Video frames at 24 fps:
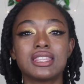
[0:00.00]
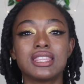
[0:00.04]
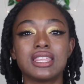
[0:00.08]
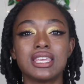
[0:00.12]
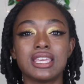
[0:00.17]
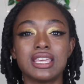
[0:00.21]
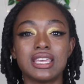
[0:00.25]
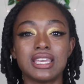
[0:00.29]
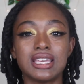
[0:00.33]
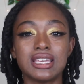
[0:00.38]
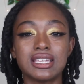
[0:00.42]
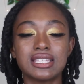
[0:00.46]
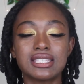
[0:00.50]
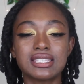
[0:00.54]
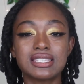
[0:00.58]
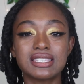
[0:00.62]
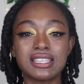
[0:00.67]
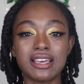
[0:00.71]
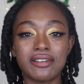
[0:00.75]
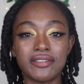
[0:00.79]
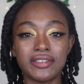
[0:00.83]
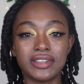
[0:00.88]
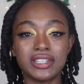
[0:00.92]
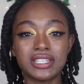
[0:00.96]
the
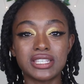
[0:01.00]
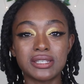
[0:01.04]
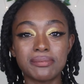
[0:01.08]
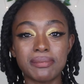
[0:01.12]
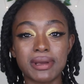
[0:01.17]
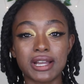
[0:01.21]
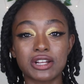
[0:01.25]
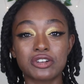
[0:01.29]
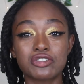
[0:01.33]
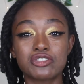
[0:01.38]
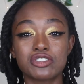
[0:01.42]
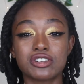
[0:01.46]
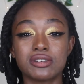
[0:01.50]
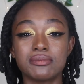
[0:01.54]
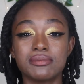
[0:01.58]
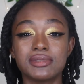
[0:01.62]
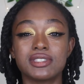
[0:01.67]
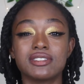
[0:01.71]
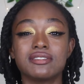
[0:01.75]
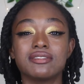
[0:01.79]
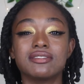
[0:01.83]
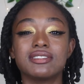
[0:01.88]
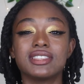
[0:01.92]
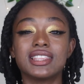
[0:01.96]
7
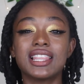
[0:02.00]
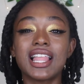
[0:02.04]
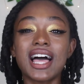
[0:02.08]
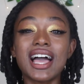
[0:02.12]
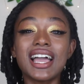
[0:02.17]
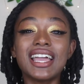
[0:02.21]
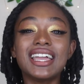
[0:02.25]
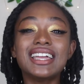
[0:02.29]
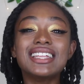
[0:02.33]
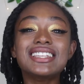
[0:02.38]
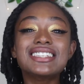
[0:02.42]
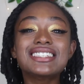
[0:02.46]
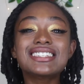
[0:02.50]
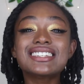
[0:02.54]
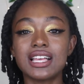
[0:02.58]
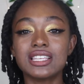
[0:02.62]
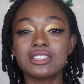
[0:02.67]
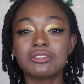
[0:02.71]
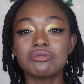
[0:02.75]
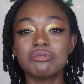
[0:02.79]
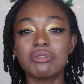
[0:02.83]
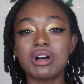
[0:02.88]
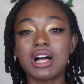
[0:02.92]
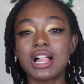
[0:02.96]
spectrums of light,
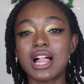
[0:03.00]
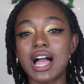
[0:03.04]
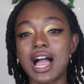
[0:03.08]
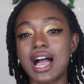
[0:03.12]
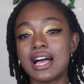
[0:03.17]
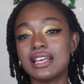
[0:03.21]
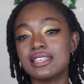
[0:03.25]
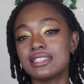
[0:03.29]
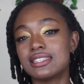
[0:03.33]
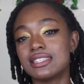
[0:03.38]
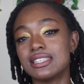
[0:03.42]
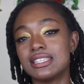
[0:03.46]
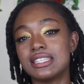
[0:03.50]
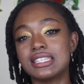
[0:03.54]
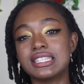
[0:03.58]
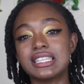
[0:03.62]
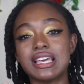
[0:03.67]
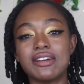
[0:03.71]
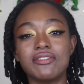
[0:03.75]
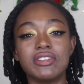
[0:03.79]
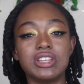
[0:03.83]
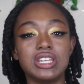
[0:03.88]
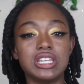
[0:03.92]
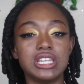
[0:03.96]
as well as the
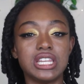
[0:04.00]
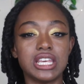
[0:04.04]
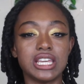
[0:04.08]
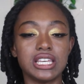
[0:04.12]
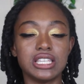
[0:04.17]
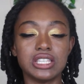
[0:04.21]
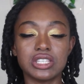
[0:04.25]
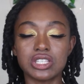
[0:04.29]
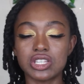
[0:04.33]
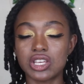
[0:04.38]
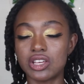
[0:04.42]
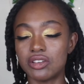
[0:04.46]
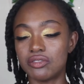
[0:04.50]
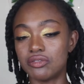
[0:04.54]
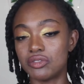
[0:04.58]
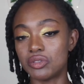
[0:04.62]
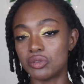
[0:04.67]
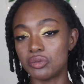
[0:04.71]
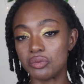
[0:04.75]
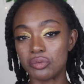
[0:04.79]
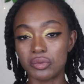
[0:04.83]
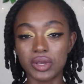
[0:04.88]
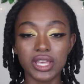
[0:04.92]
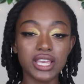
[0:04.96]
7 days of
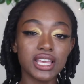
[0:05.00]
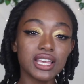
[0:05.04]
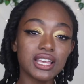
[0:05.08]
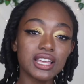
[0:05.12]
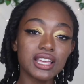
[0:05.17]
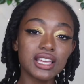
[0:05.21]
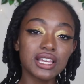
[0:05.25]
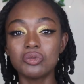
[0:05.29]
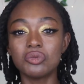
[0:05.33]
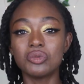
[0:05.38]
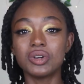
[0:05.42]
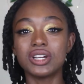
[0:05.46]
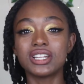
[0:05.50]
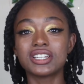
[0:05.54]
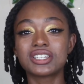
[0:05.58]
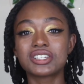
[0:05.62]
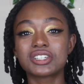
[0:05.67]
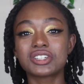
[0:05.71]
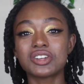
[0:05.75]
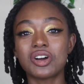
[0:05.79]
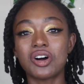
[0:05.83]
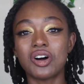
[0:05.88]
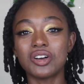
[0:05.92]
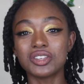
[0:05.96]
the week,
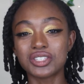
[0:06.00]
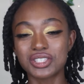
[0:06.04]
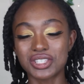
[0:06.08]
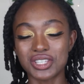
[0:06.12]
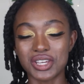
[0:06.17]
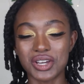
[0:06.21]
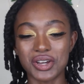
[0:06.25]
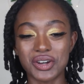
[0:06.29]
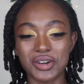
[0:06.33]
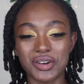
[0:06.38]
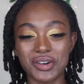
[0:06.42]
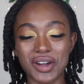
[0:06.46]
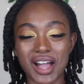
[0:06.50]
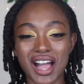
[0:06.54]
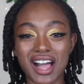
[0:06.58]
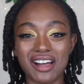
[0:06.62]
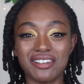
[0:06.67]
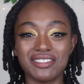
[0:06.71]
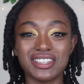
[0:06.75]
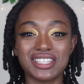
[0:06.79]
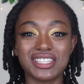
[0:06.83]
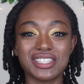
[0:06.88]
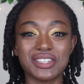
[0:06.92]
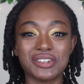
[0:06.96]
which also
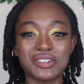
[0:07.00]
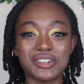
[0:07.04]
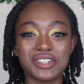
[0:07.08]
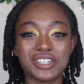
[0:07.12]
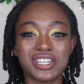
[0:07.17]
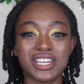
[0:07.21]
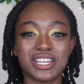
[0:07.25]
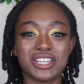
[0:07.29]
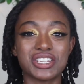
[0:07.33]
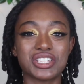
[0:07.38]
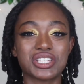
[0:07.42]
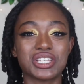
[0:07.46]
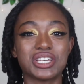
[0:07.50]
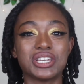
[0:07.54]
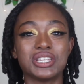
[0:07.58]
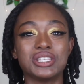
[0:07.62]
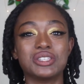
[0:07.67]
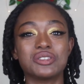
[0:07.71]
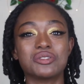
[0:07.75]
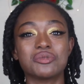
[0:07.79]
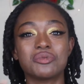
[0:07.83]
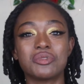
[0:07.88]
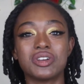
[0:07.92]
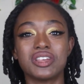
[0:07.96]
have
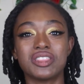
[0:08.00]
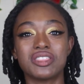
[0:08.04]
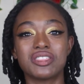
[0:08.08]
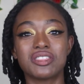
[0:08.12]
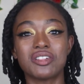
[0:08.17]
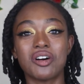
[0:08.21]
associations with